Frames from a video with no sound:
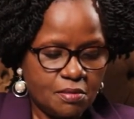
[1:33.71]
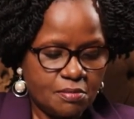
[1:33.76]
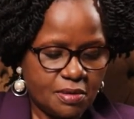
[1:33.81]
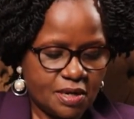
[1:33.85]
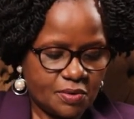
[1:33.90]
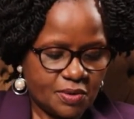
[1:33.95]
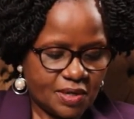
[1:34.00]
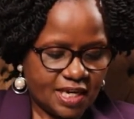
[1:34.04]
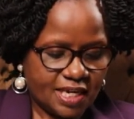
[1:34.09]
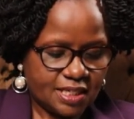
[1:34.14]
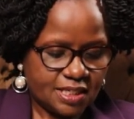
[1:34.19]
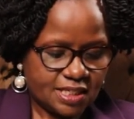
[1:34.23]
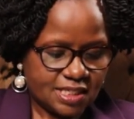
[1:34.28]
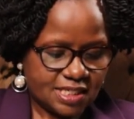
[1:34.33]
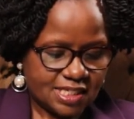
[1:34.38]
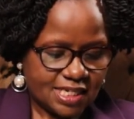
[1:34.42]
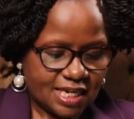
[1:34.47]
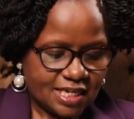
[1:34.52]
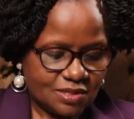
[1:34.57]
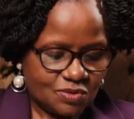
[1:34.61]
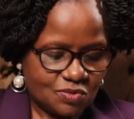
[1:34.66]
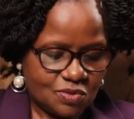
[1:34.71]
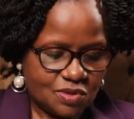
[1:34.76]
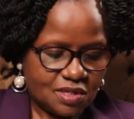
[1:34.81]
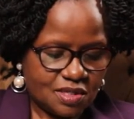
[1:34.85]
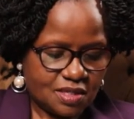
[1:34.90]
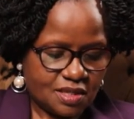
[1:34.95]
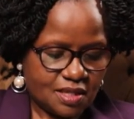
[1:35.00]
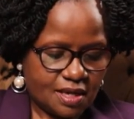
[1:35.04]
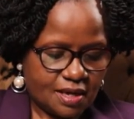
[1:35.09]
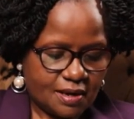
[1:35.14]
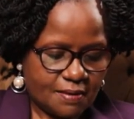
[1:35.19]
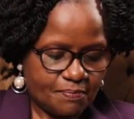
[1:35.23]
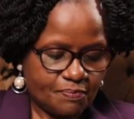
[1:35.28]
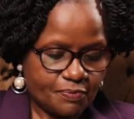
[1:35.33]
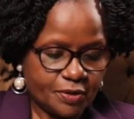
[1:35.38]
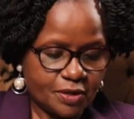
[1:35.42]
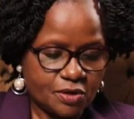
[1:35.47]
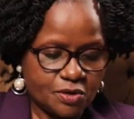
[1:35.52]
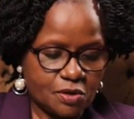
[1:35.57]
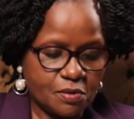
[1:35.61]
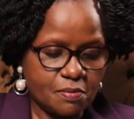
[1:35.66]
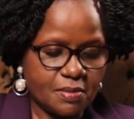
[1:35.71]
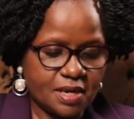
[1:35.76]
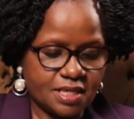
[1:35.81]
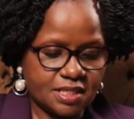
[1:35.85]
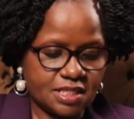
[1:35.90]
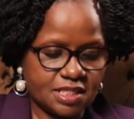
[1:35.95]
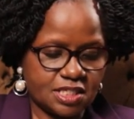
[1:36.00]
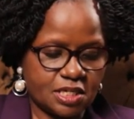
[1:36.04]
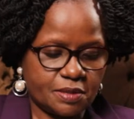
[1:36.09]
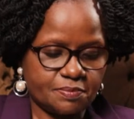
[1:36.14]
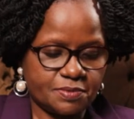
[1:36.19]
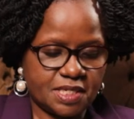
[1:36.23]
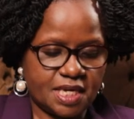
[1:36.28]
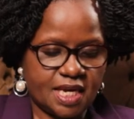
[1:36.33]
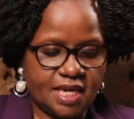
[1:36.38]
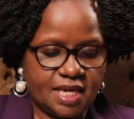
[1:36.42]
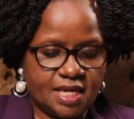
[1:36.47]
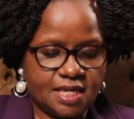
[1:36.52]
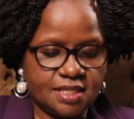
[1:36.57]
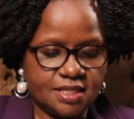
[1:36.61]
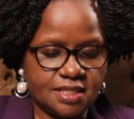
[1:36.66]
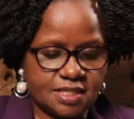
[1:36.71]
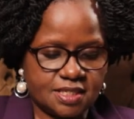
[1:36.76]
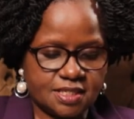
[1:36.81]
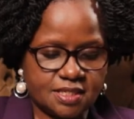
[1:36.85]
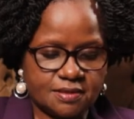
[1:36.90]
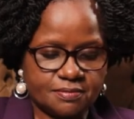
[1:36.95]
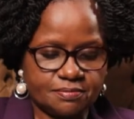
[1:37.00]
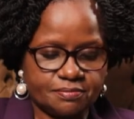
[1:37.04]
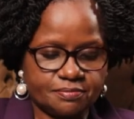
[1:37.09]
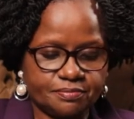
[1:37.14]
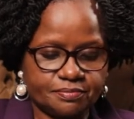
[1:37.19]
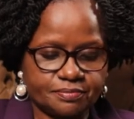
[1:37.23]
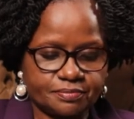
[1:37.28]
but we can start with Romans chapter 8